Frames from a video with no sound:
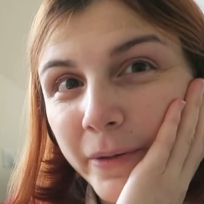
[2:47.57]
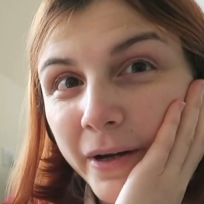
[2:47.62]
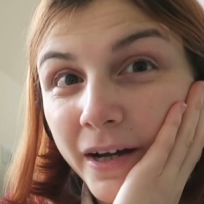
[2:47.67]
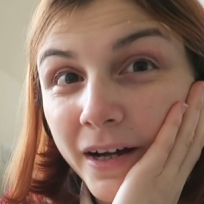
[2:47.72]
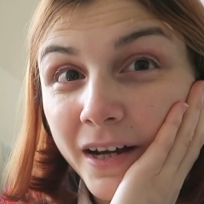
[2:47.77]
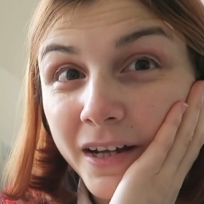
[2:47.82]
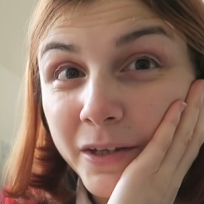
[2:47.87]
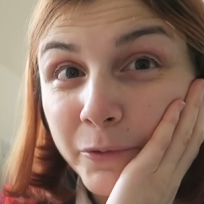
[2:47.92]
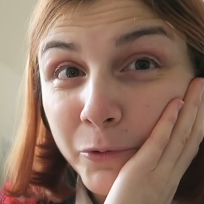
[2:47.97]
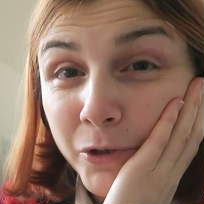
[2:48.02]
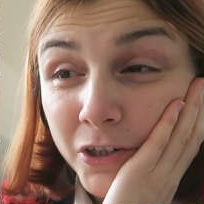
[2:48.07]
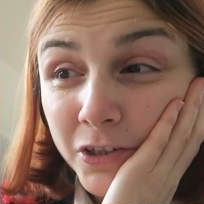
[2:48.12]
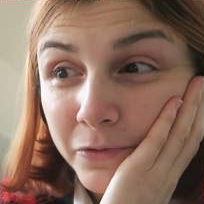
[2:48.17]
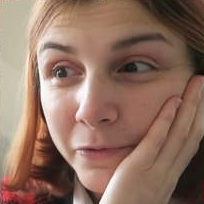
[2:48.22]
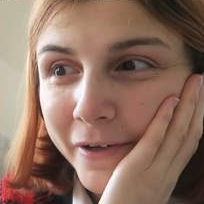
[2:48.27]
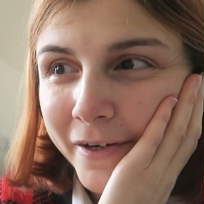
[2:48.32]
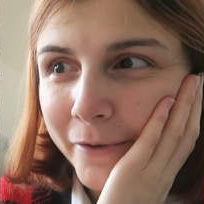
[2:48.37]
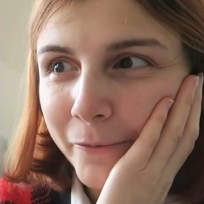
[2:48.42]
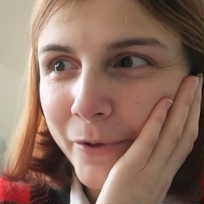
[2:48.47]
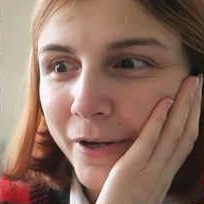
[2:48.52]
but it worked
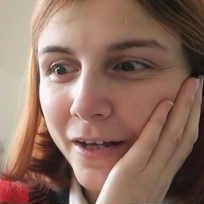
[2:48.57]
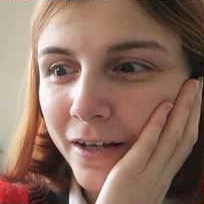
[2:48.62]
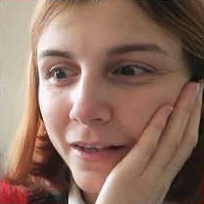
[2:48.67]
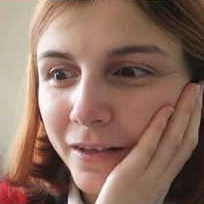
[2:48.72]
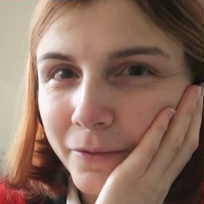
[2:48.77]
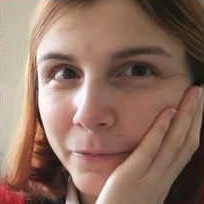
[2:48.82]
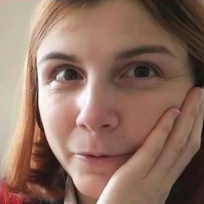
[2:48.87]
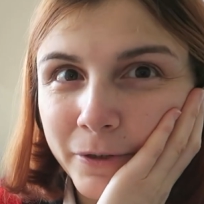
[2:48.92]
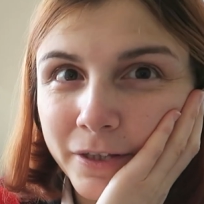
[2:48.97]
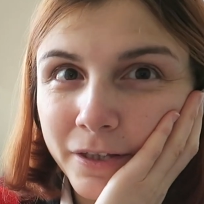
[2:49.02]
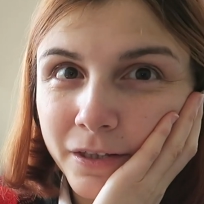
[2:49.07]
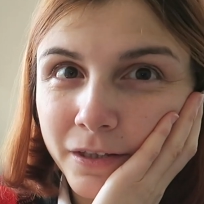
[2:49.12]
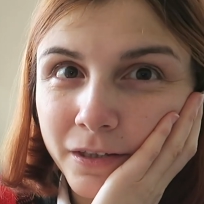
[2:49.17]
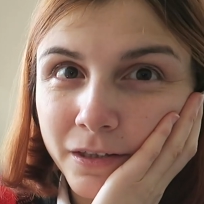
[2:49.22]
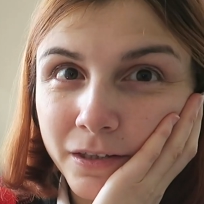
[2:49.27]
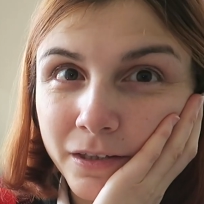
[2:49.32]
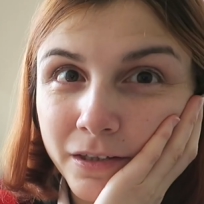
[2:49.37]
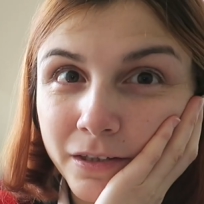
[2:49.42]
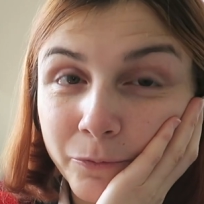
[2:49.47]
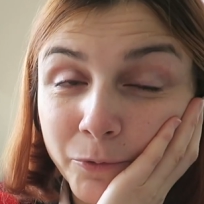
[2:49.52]
very well.
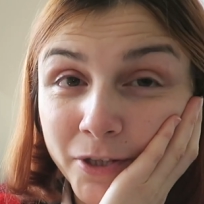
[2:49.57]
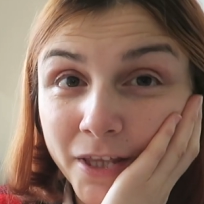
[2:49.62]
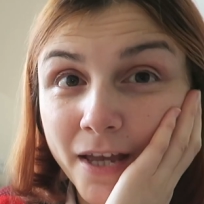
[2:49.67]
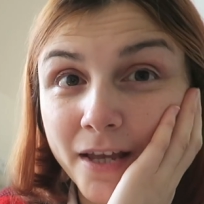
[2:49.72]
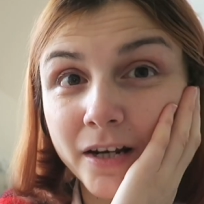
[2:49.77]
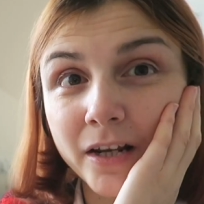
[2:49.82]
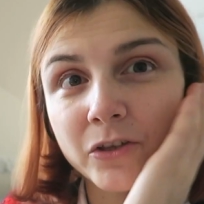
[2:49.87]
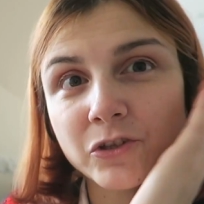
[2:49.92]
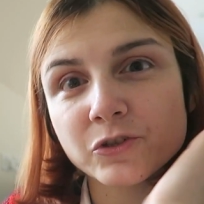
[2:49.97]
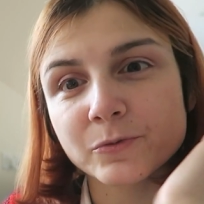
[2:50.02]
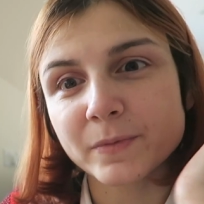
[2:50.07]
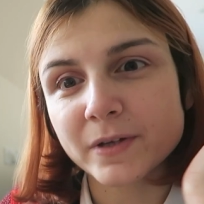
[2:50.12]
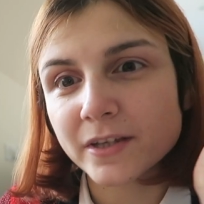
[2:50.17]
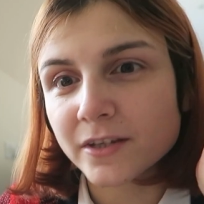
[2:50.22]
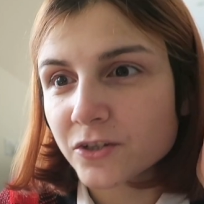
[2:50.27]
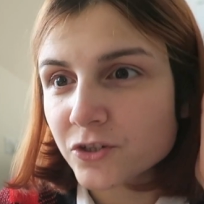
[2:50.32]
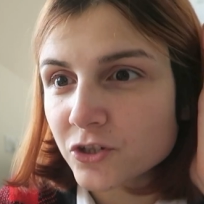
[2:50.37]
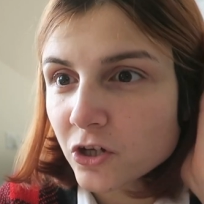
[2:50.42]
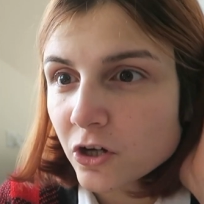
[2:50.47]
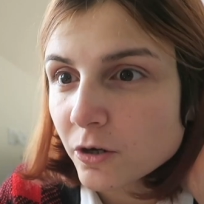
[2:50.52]
When I launched
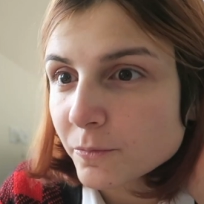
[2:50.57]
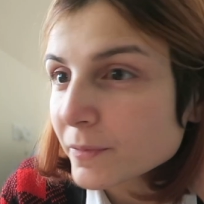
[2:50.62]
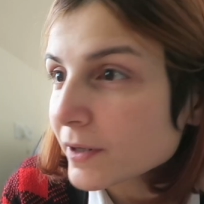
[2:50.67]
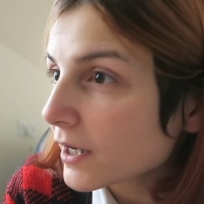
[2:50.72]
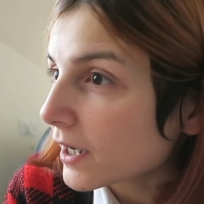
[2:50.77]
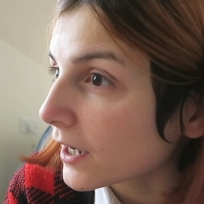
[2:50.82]
my shop,